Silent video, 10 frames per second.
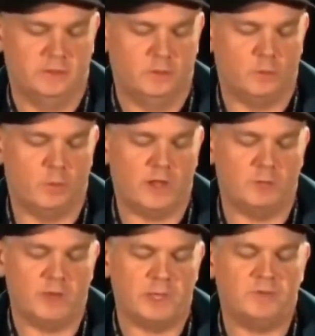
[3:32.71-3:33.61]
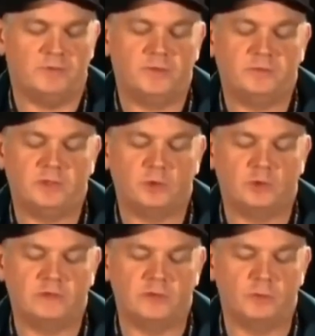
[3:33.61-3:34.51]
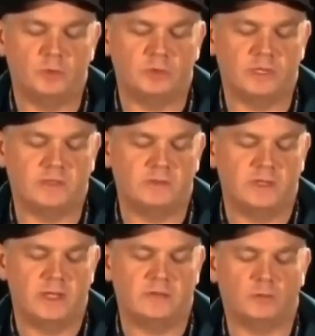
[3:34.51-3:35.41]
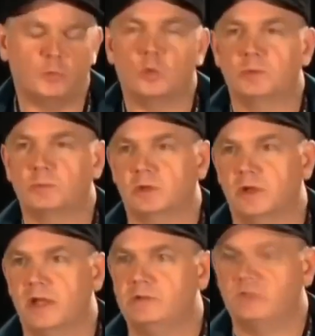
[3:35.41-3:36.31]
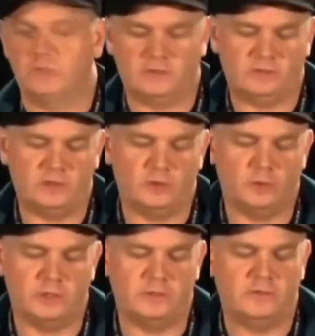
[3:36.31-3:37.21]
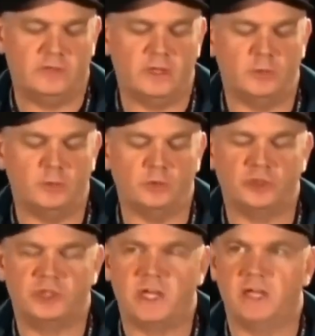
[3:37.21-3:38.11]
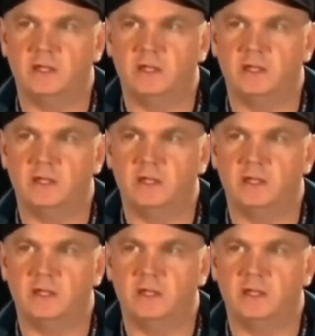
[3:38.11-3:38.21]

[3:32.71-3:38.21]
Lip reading: While it might be 50 degrees in the moonlight, it's warmer at 60 degrees in the moon's shade,